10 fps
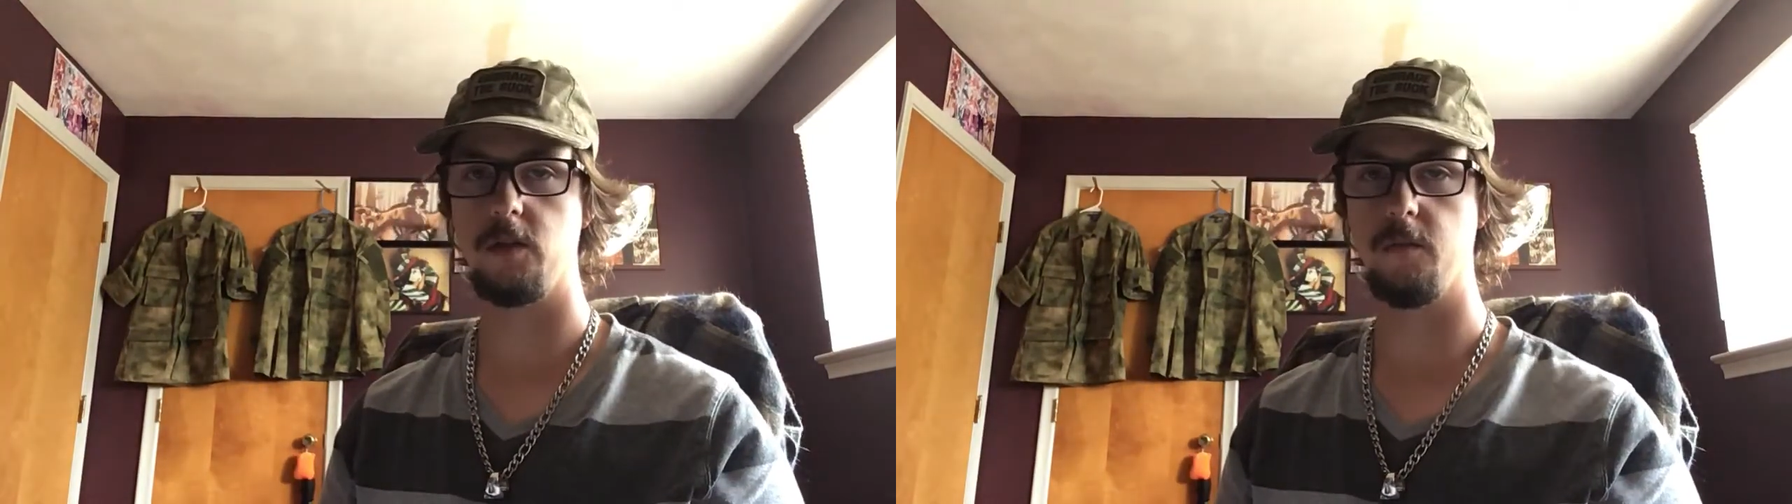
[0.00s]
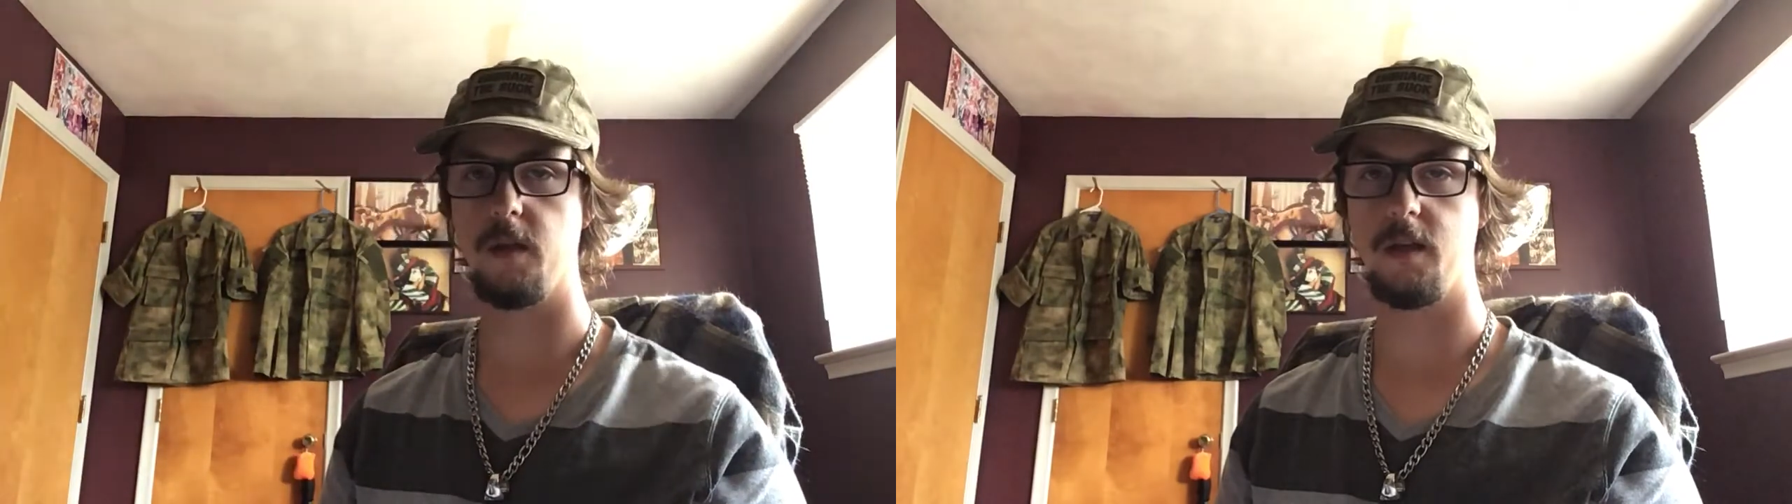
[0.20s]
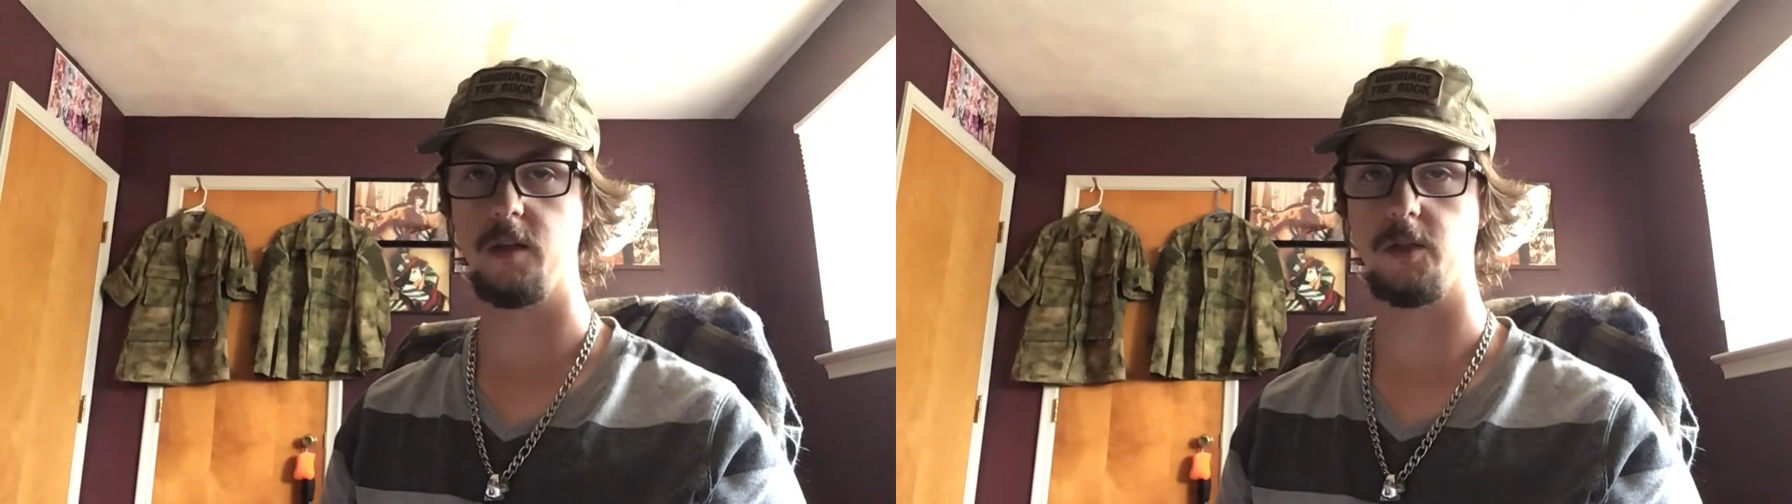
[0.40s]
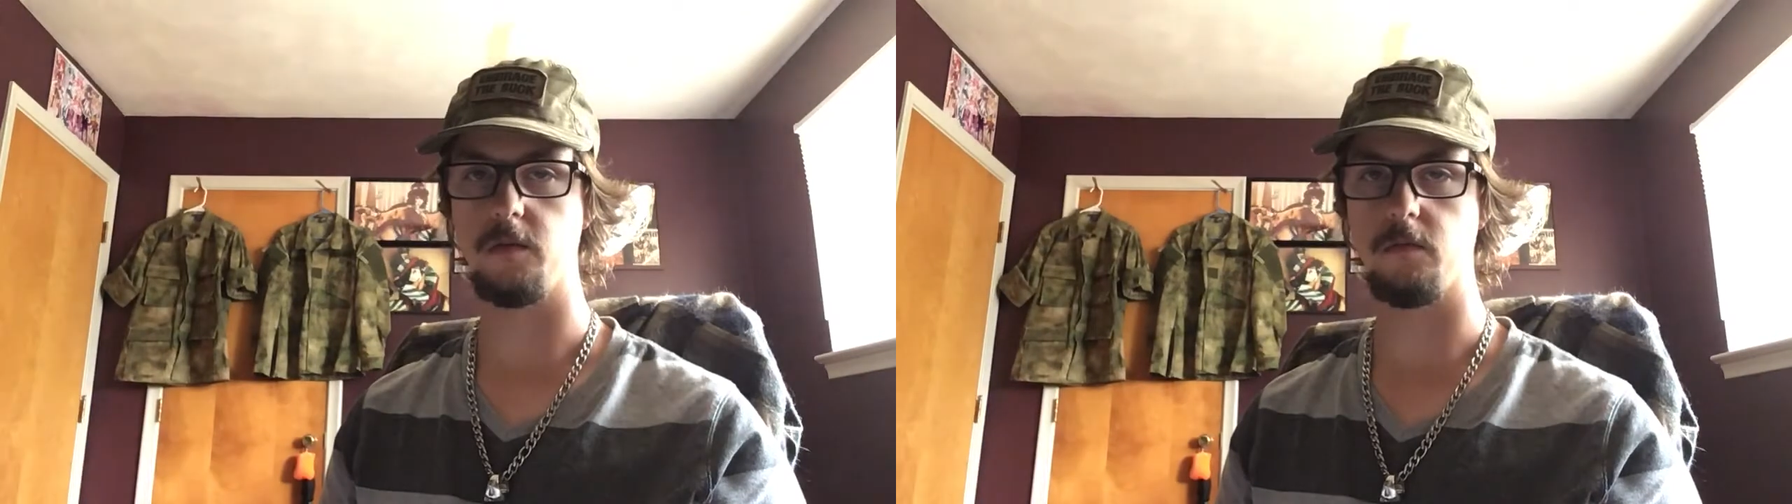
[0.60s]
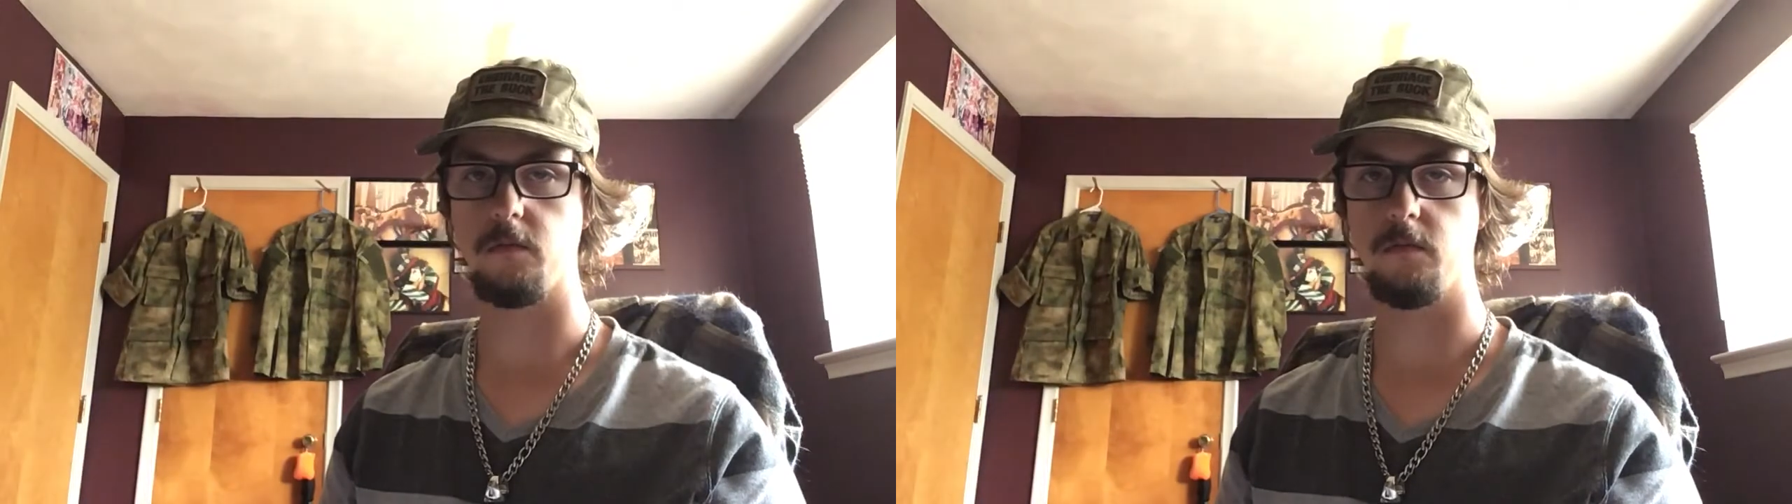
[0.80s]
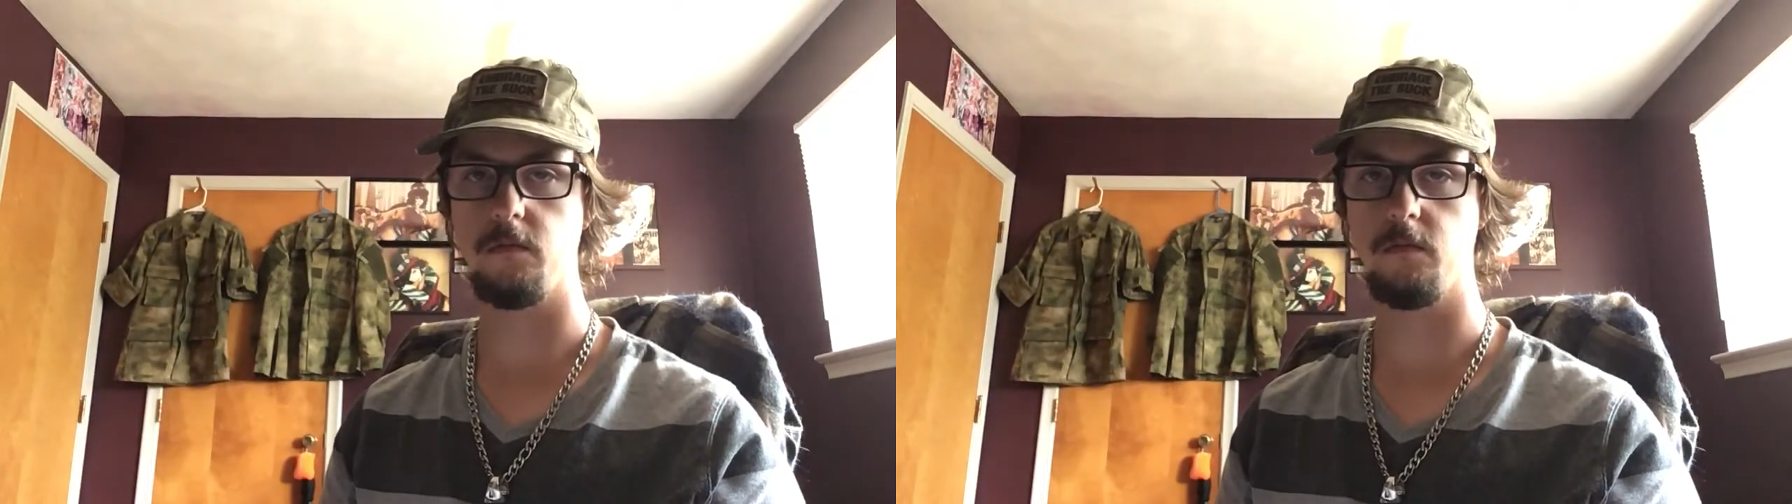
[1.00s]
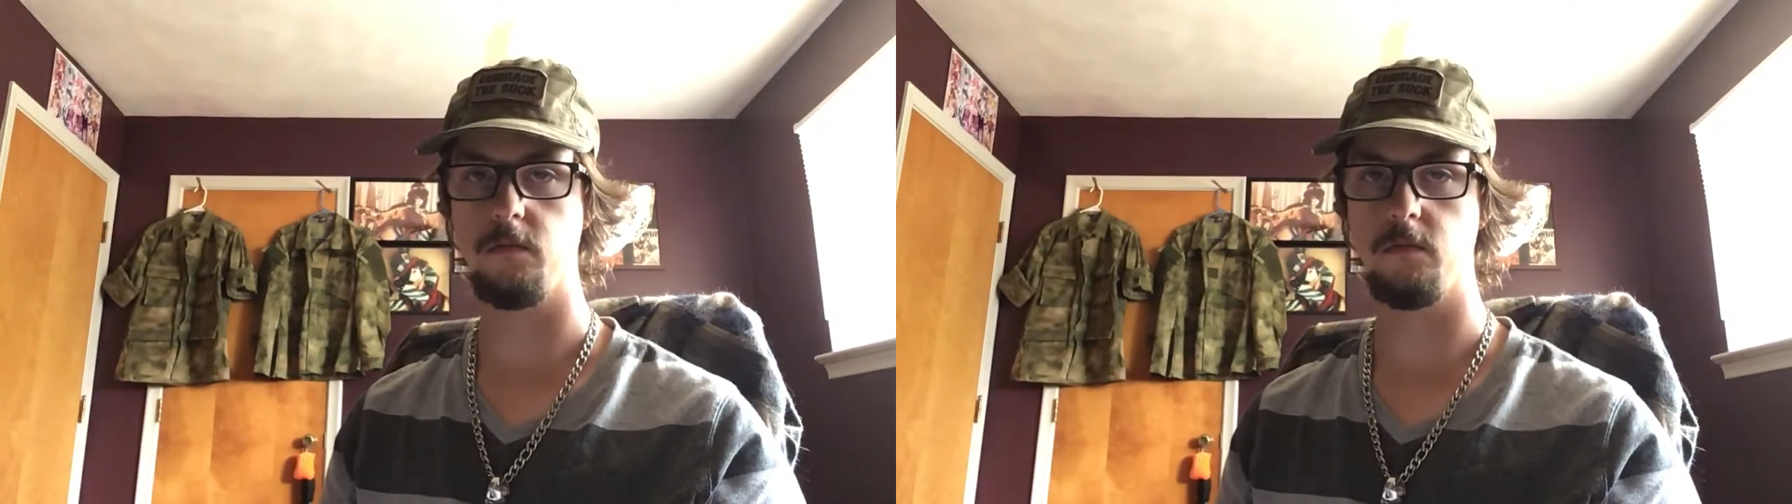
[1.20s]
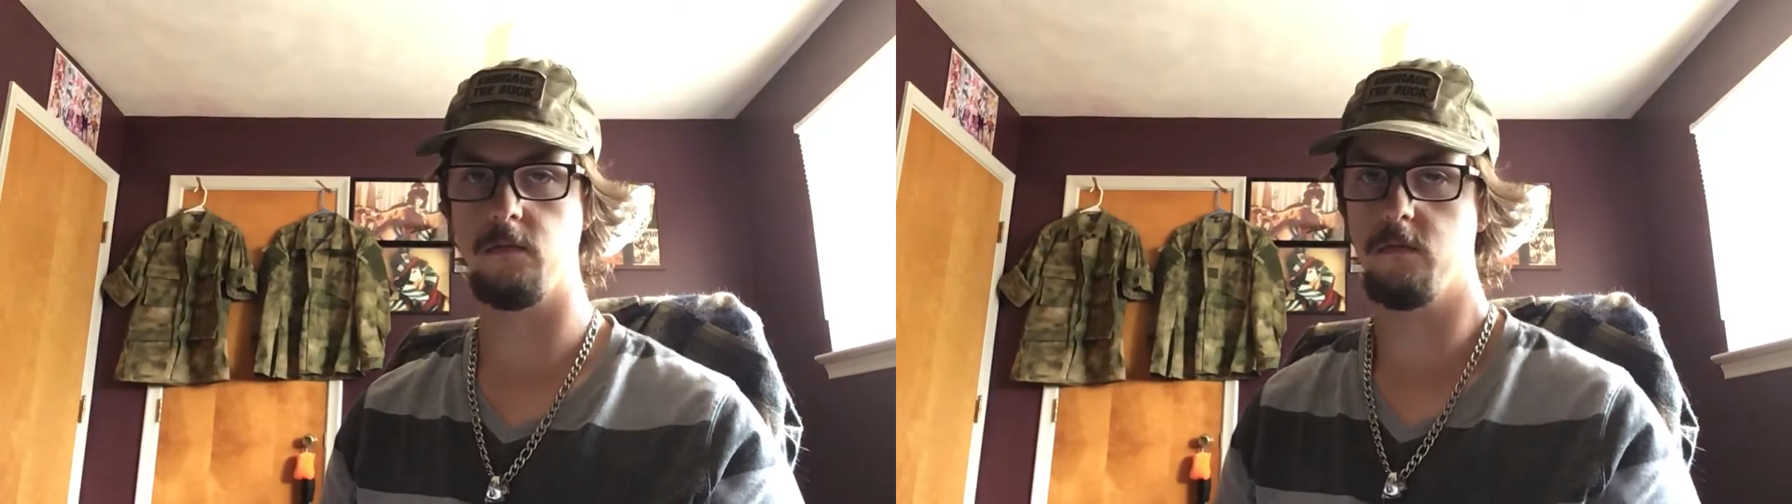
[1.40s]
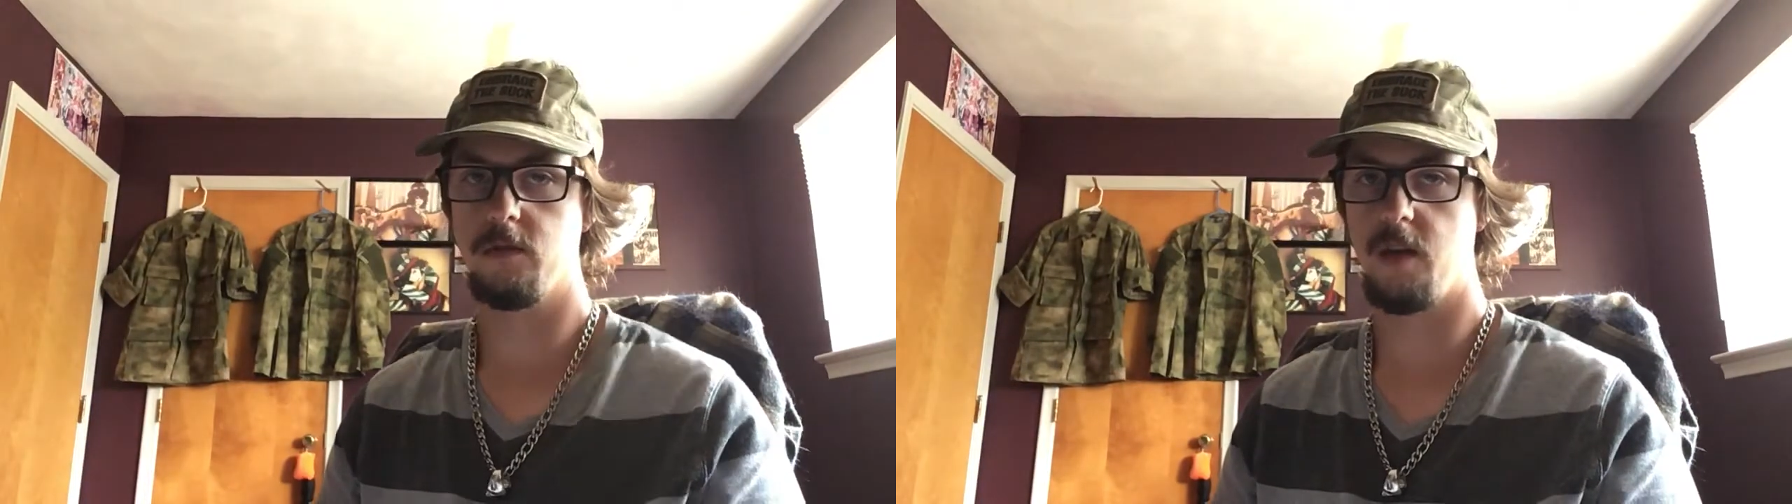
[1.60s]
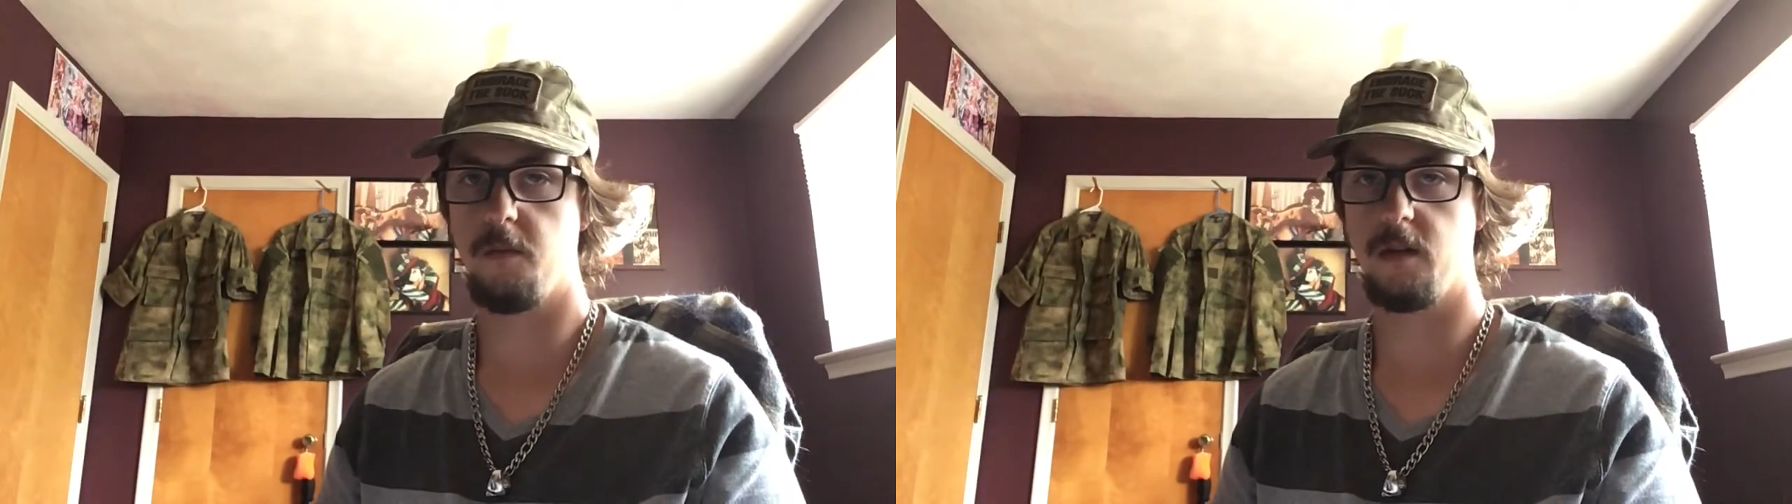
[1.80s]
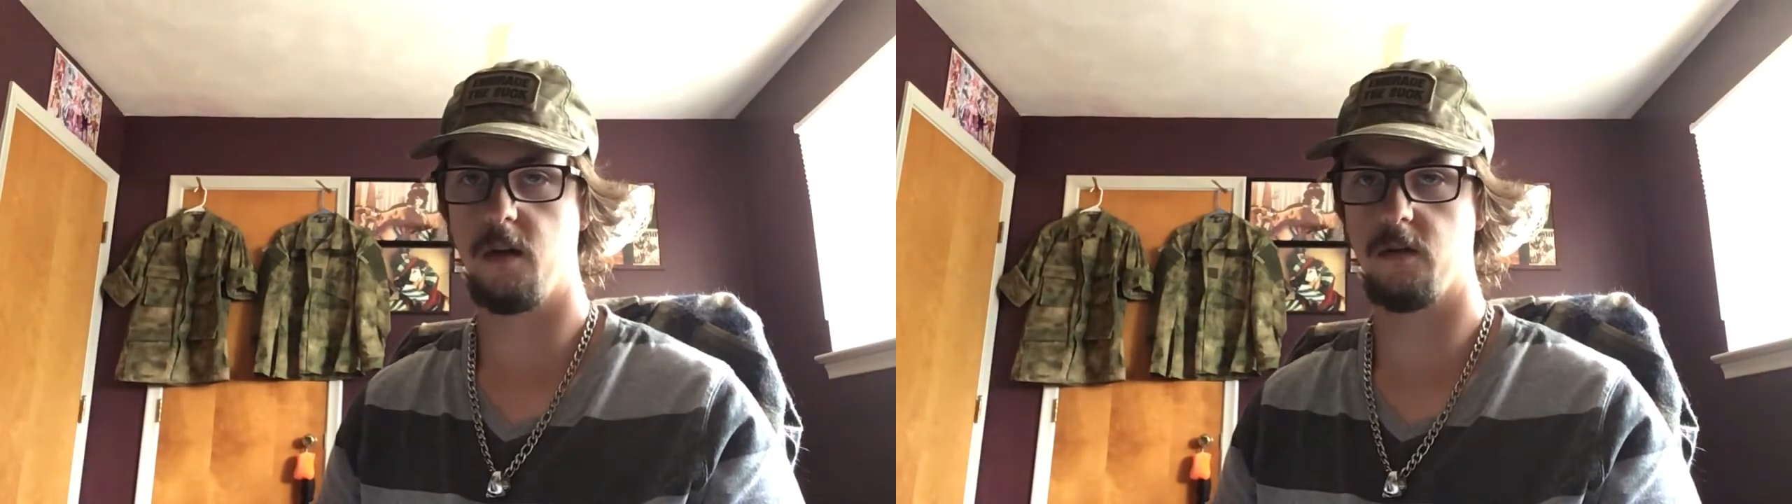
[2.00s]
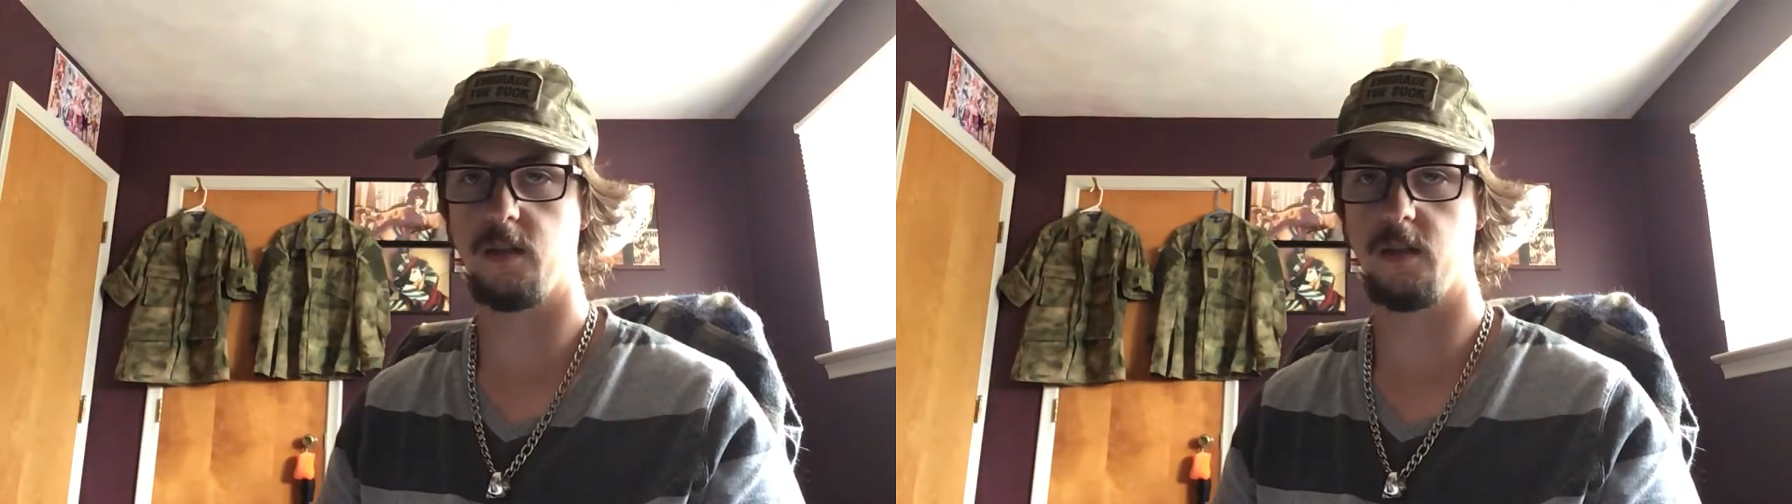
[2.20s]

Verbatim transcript: shouldn't be an issue. Same material,